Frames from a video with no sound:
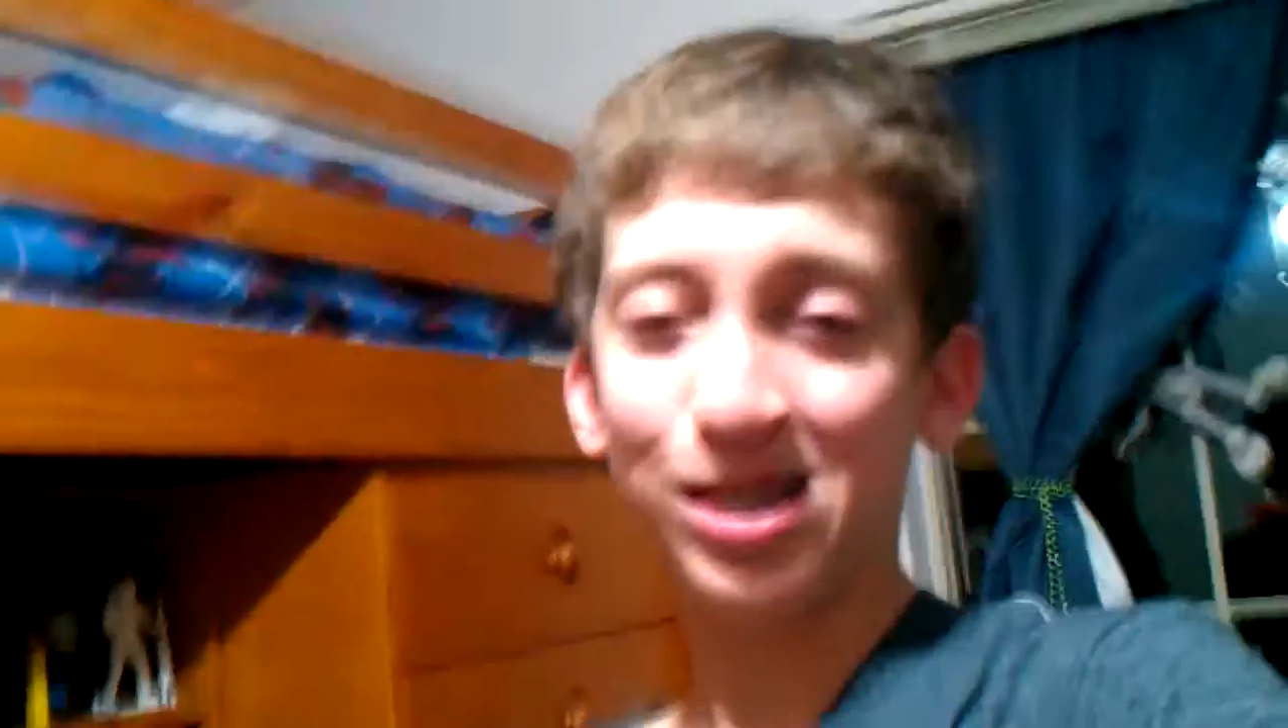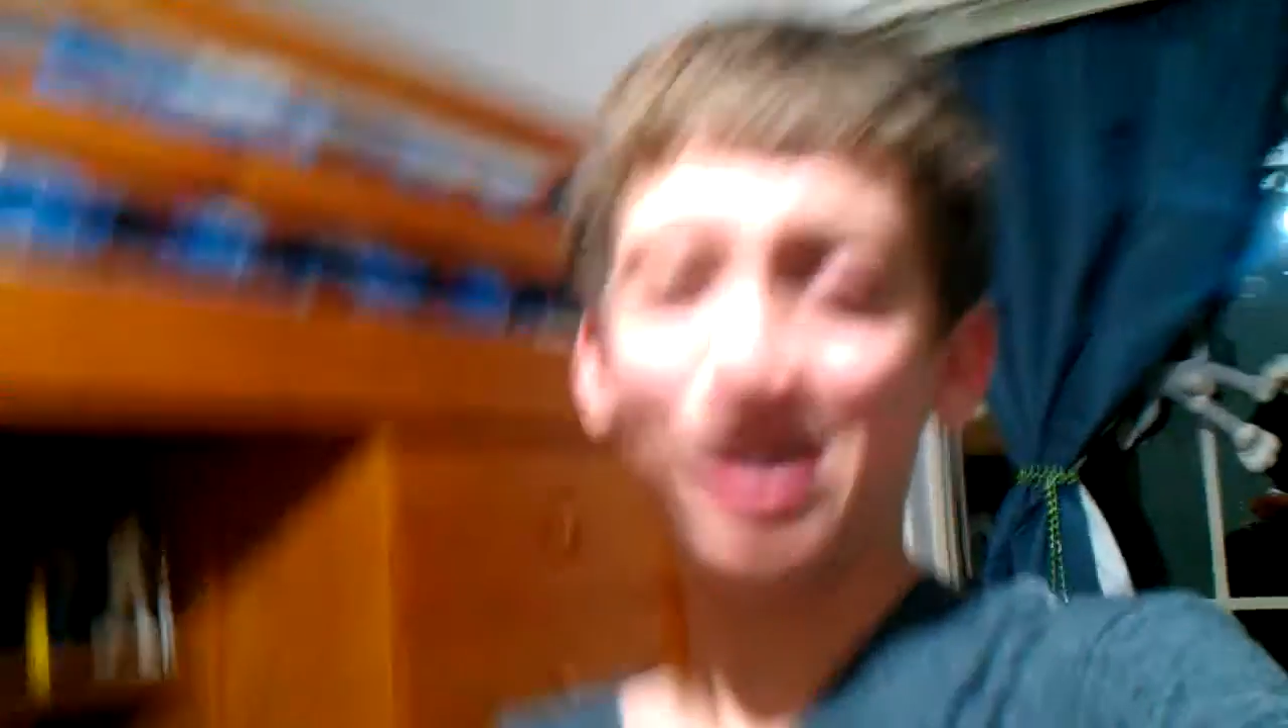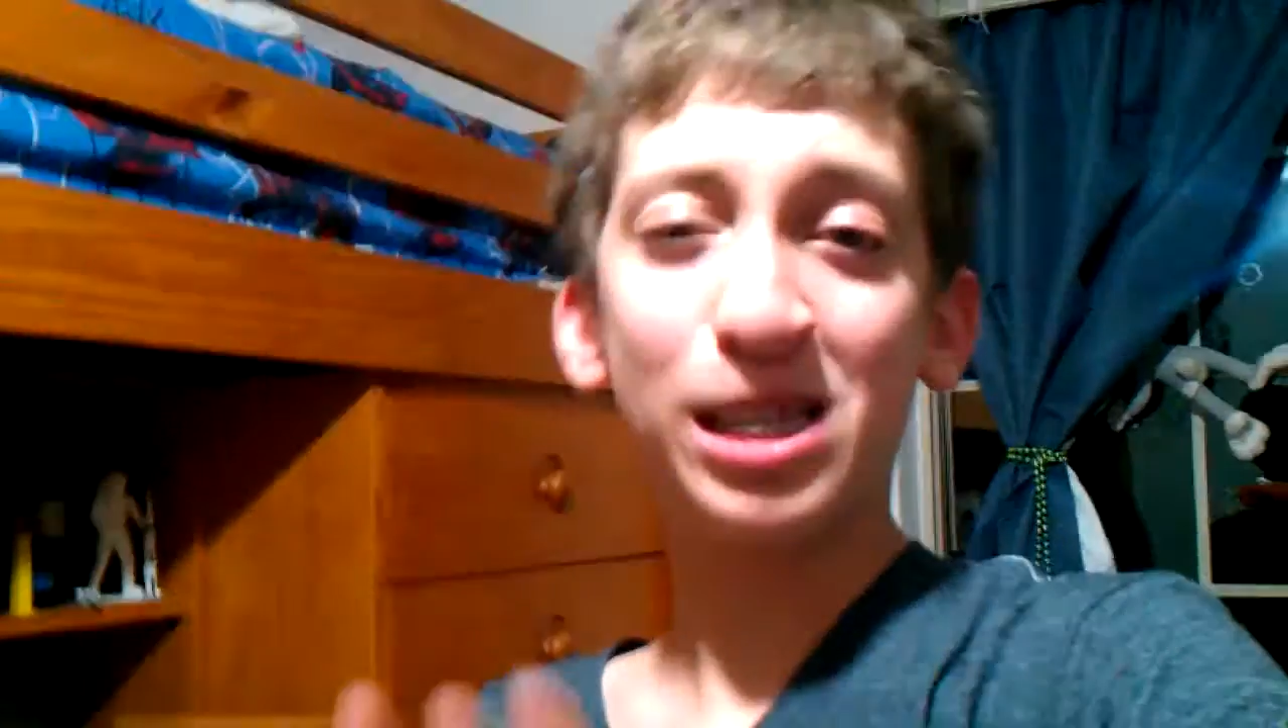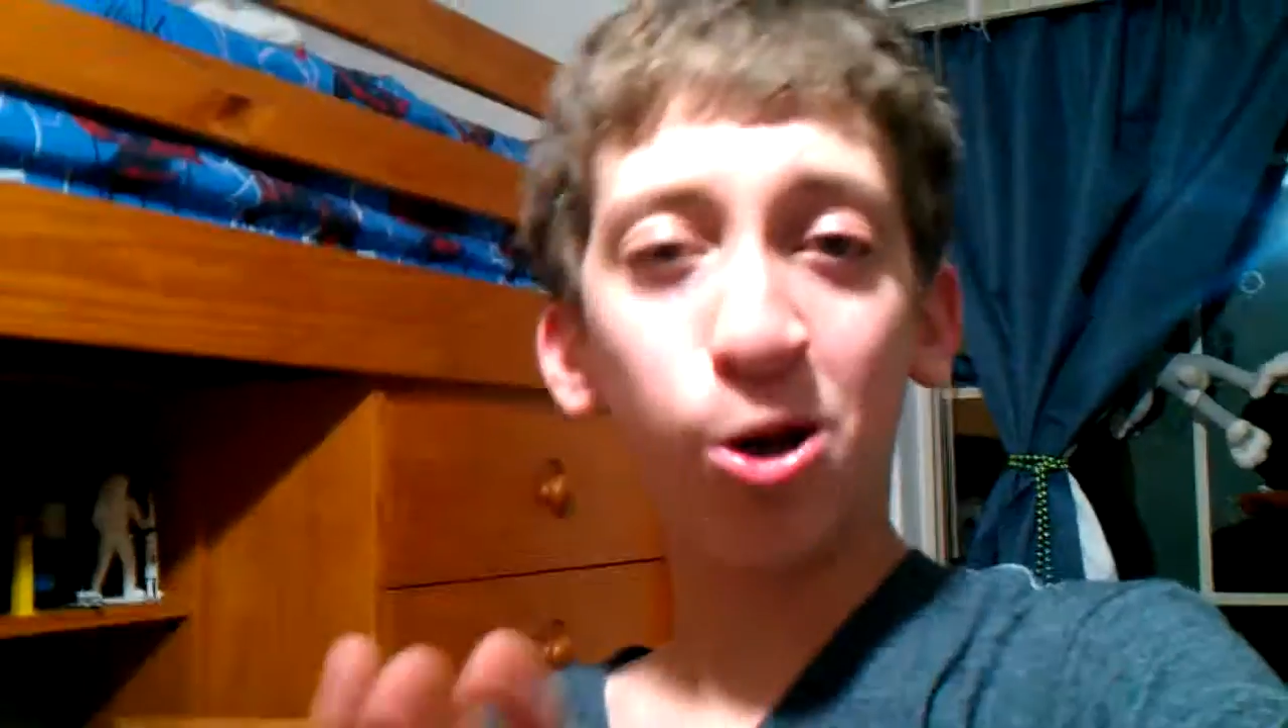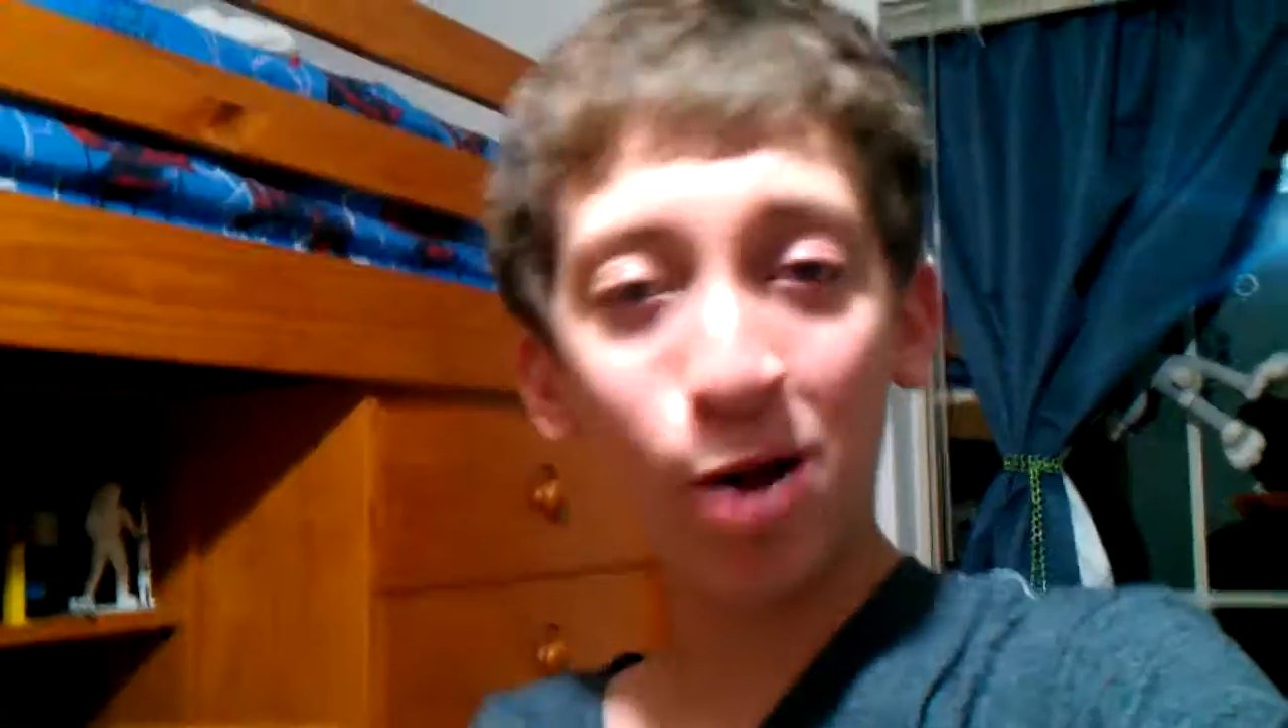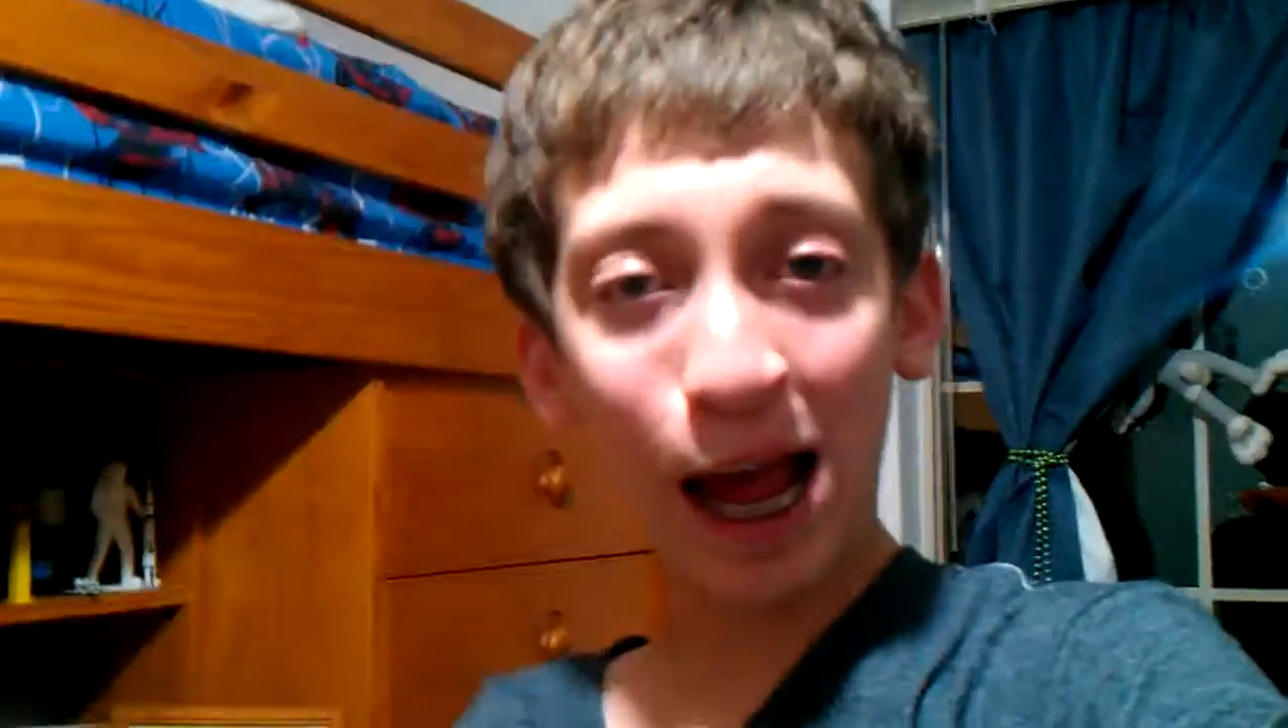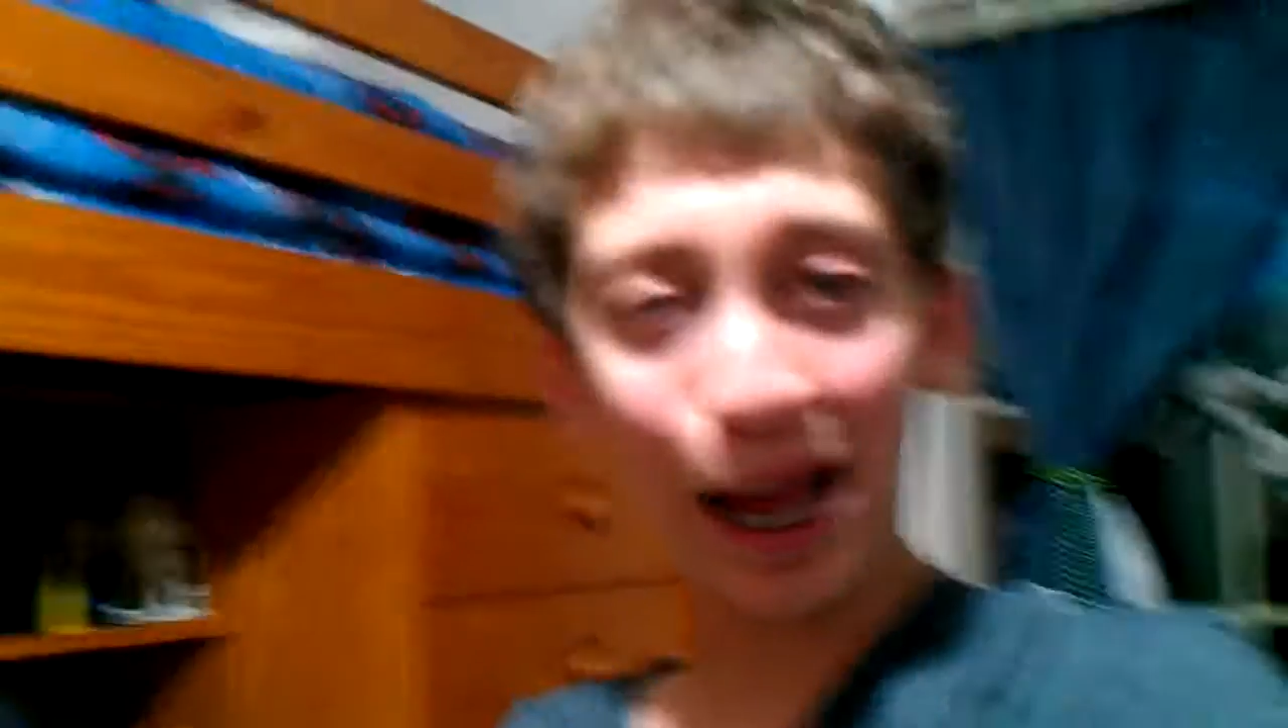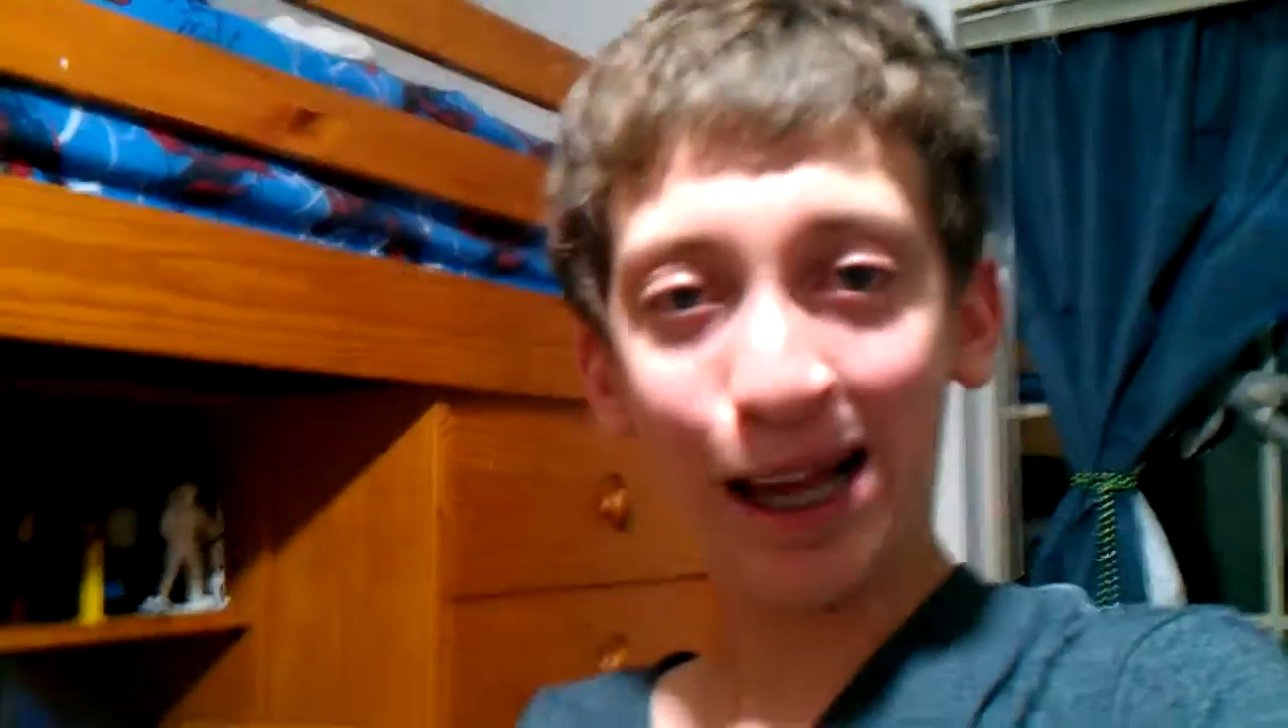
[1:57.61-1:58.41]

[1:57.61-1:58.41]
It's okay.